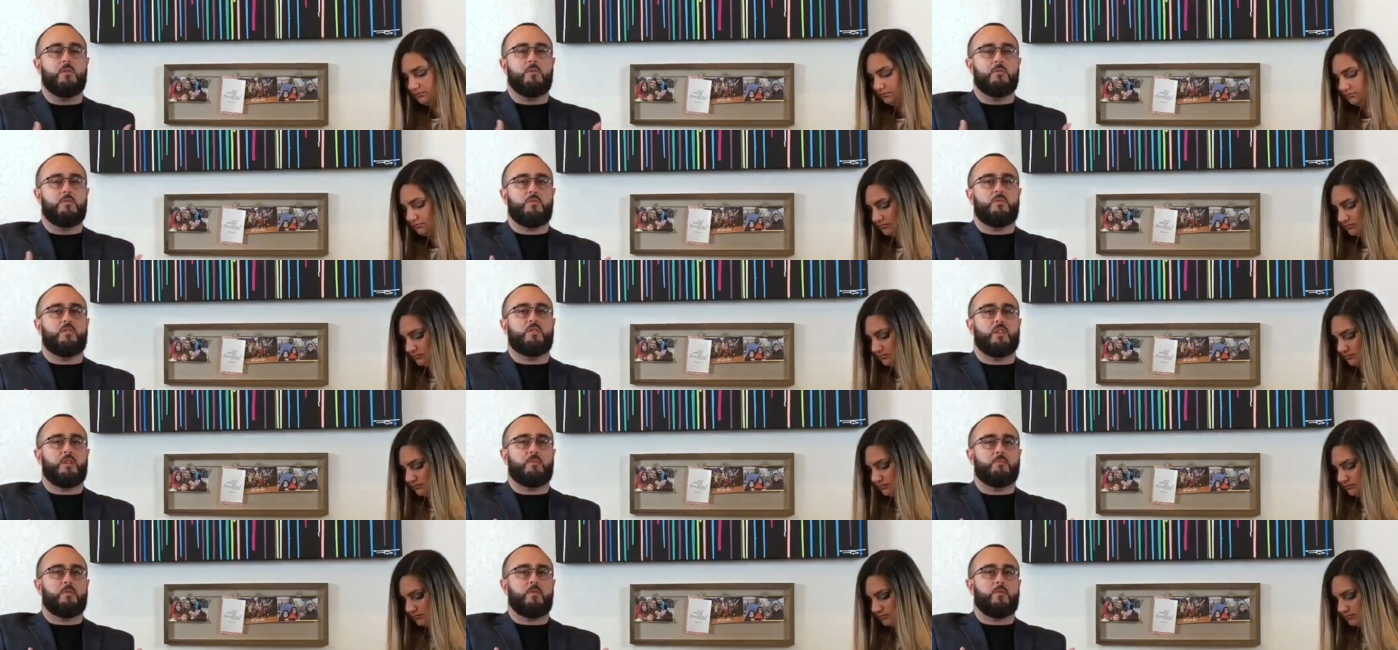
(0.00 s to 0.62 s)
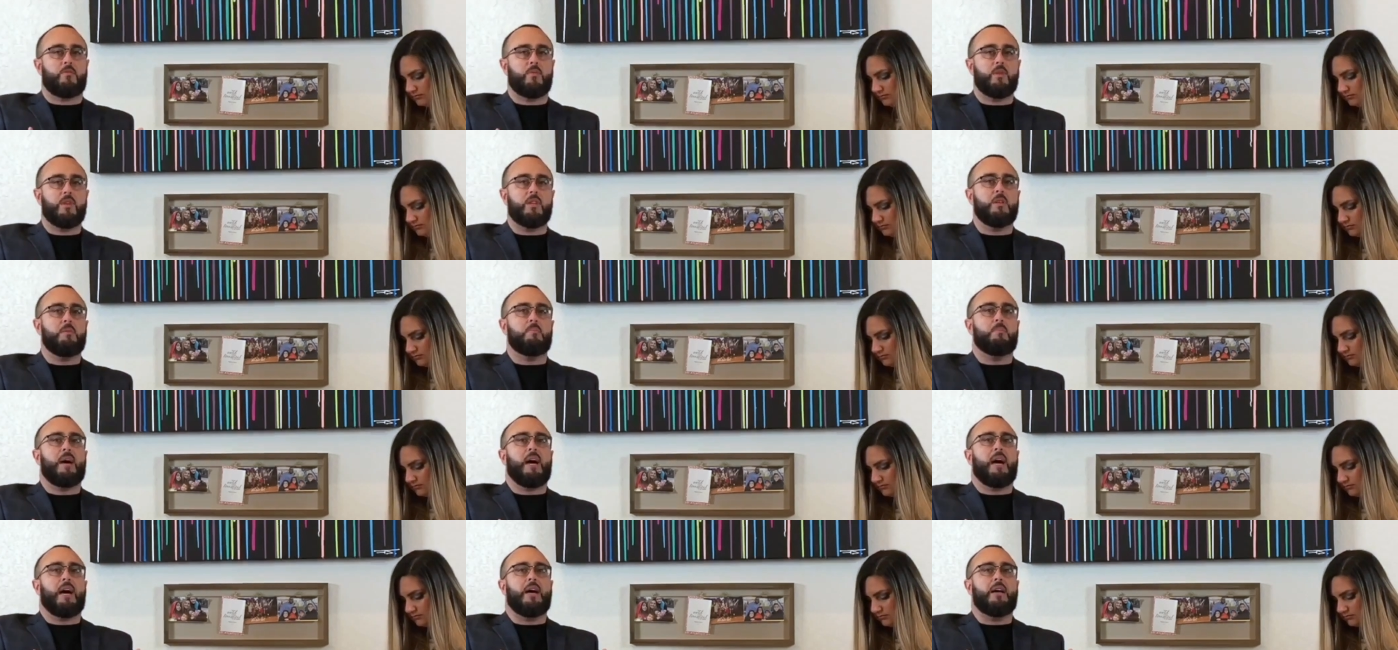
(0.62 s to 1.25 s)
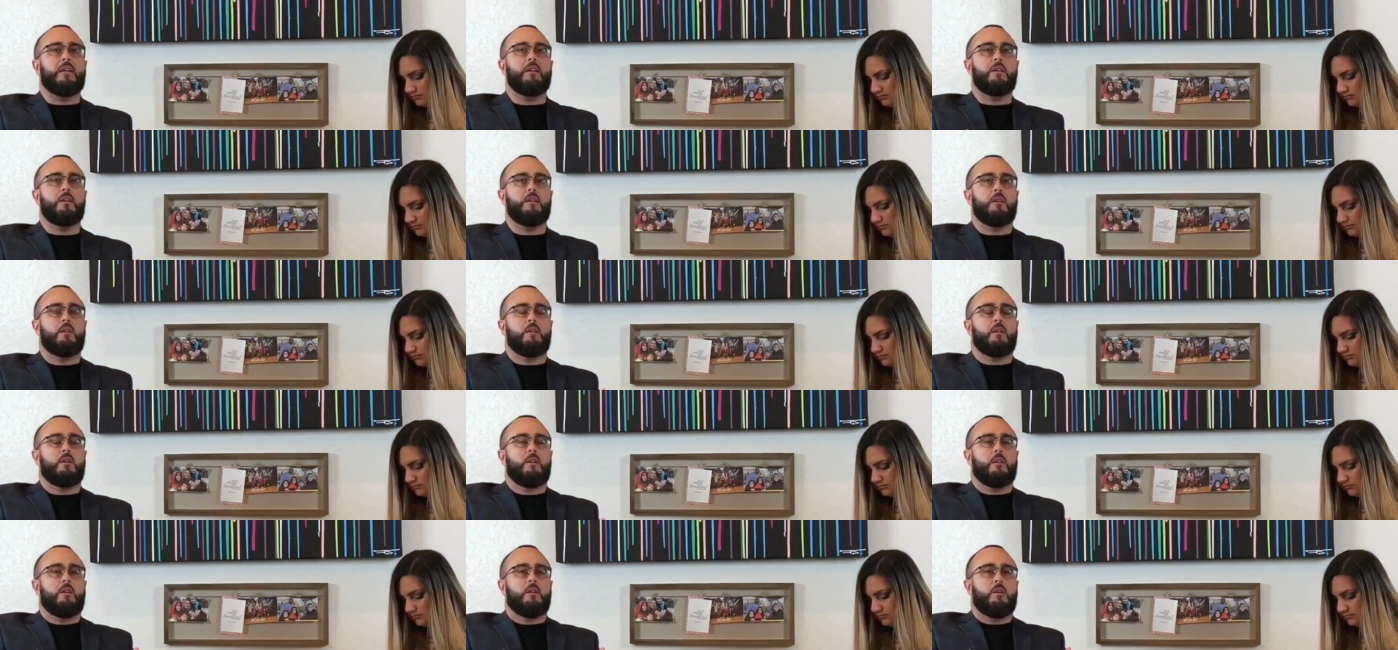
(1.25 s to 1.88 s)
Speaker 1: through something really bad
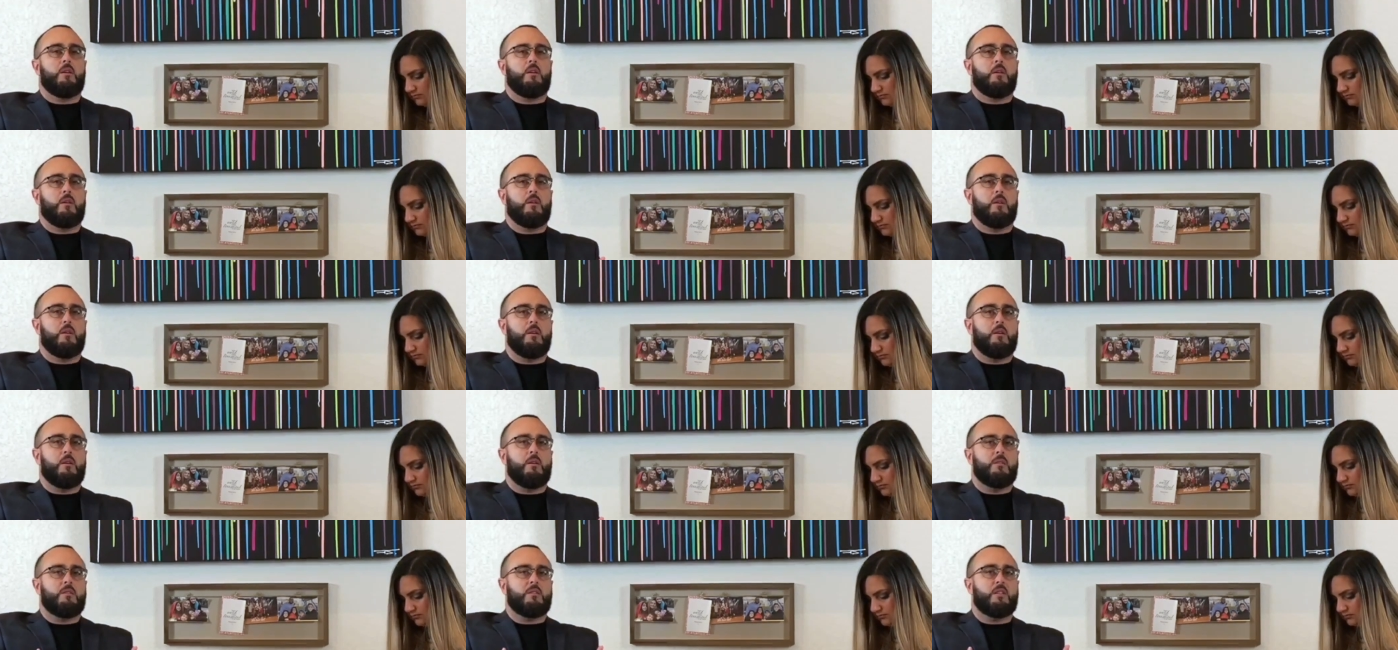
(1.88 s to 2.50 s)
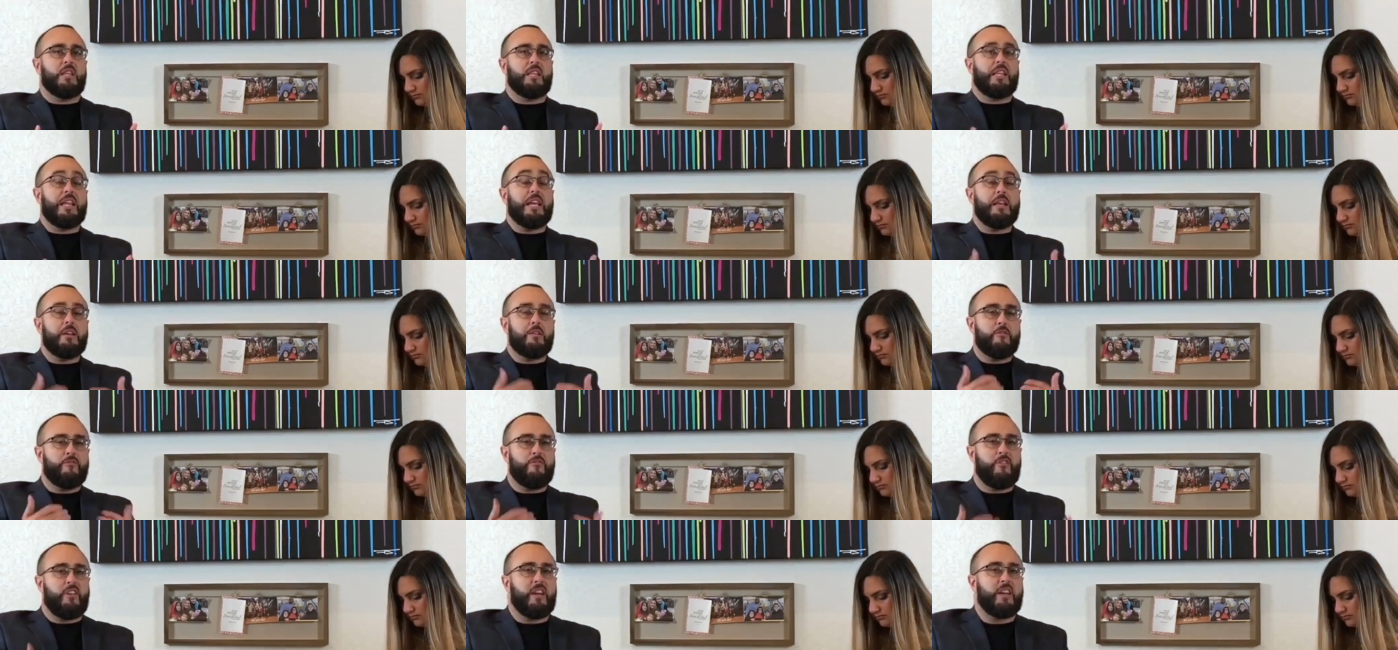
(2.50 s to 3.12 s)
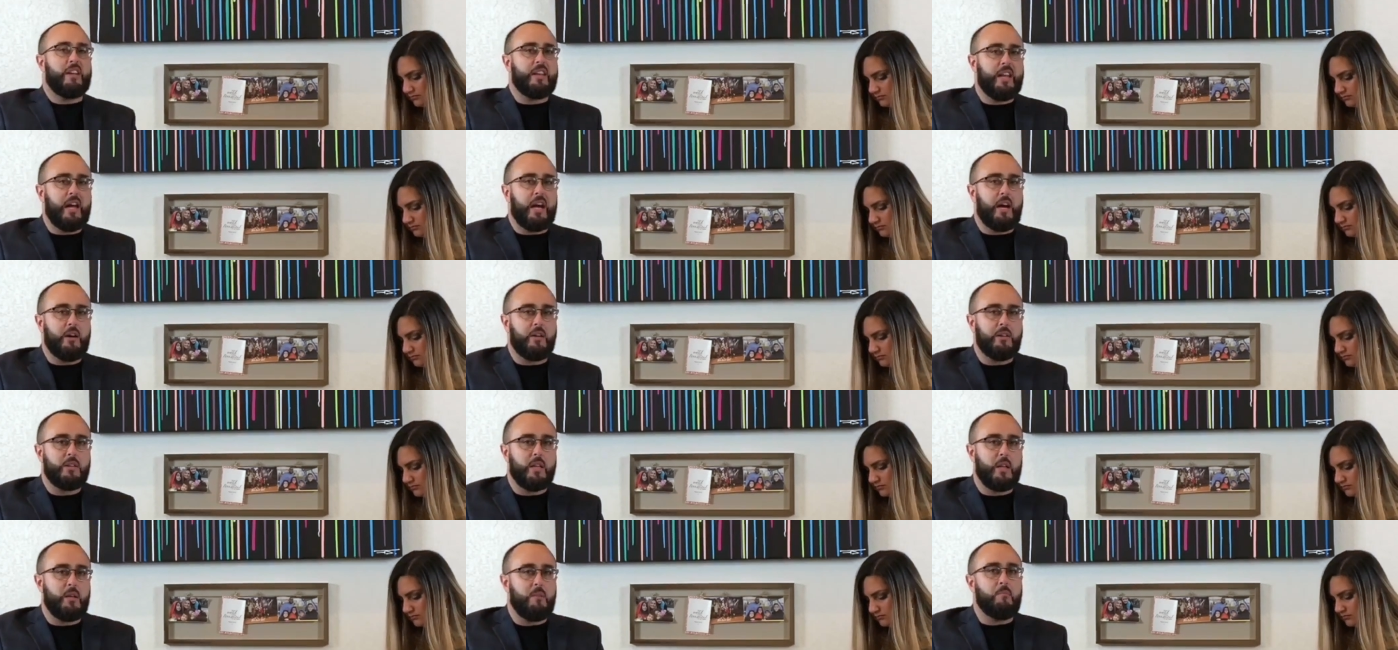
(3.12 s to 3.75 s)
to later find out
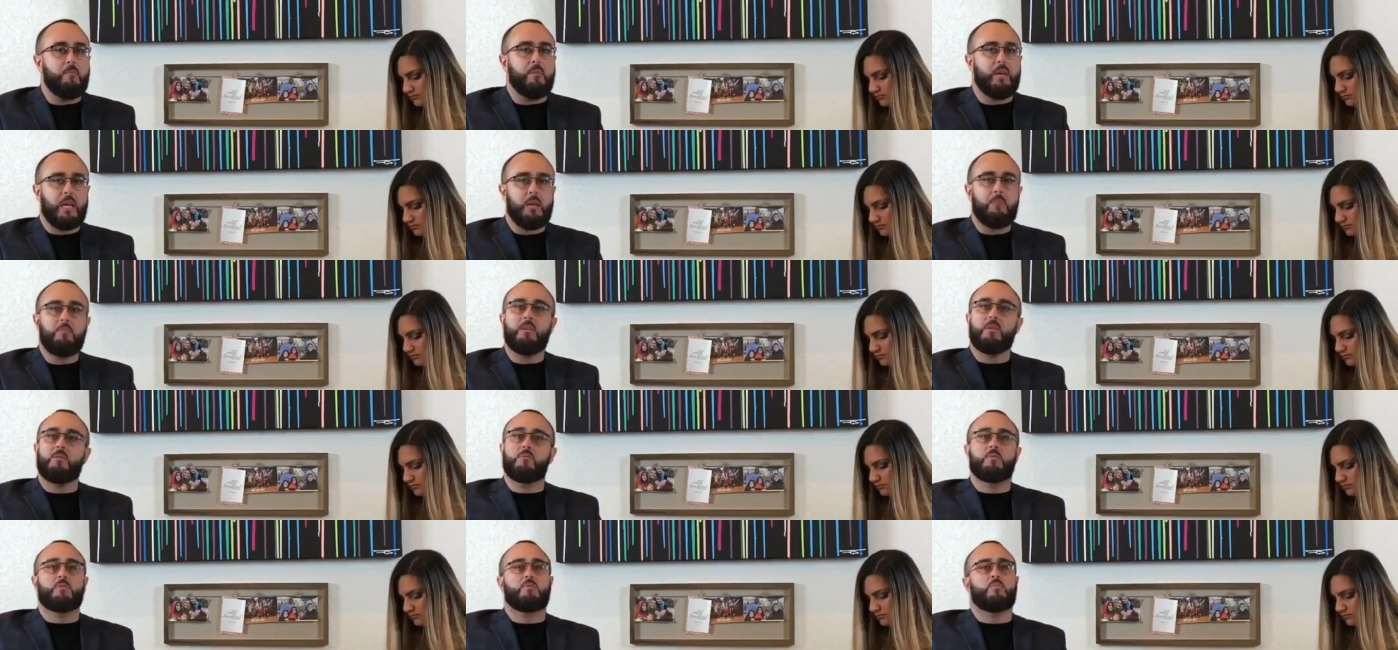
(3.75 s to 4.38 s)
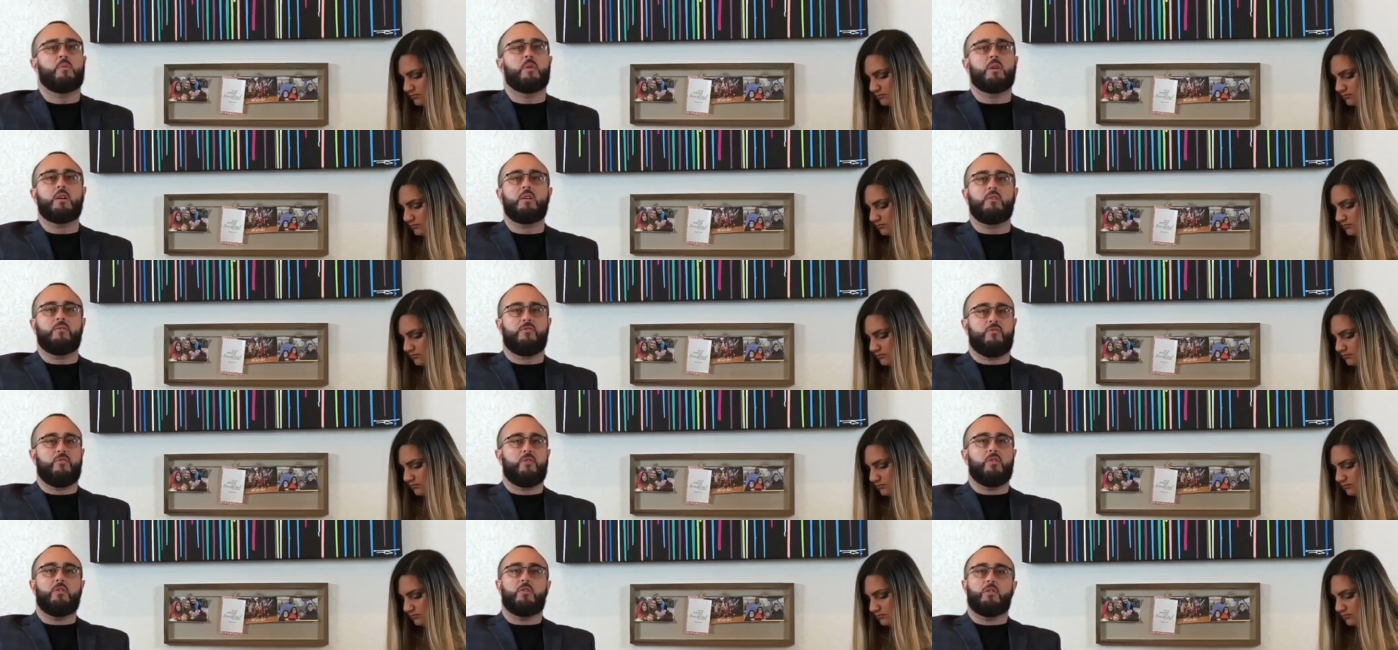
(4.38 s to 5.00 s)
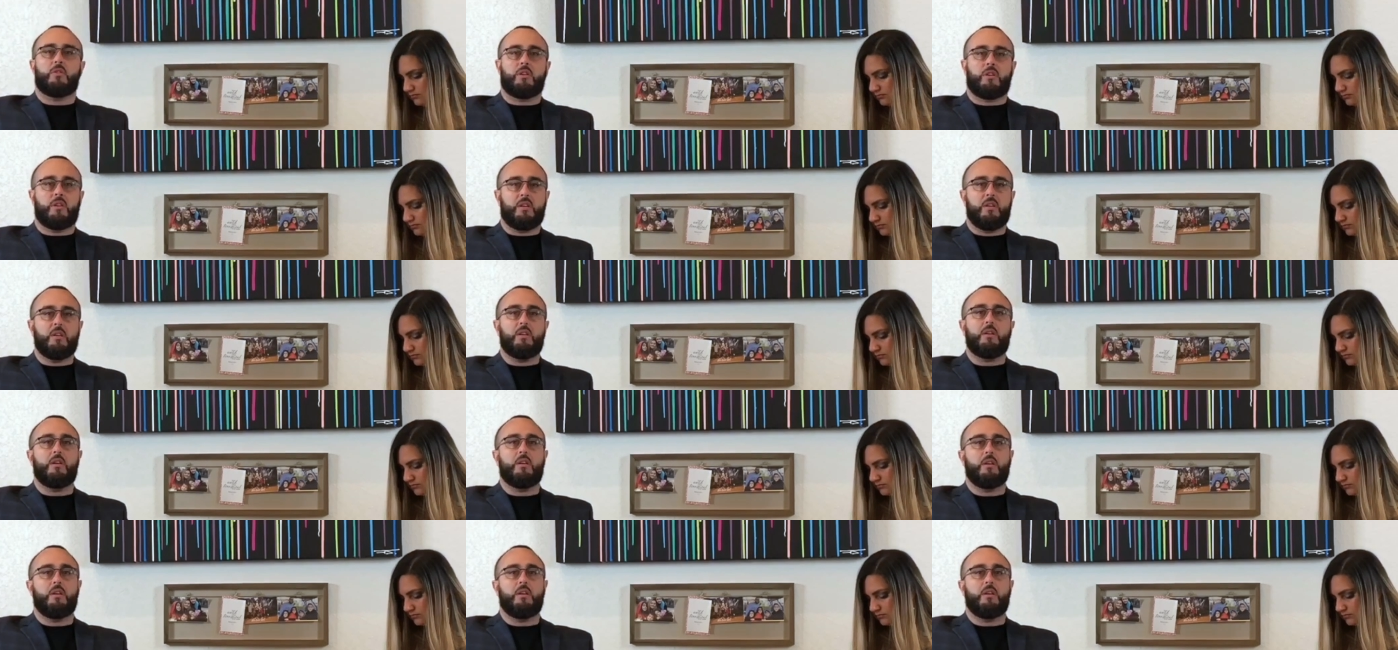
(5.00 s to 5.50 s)
that maybe it was working for your good?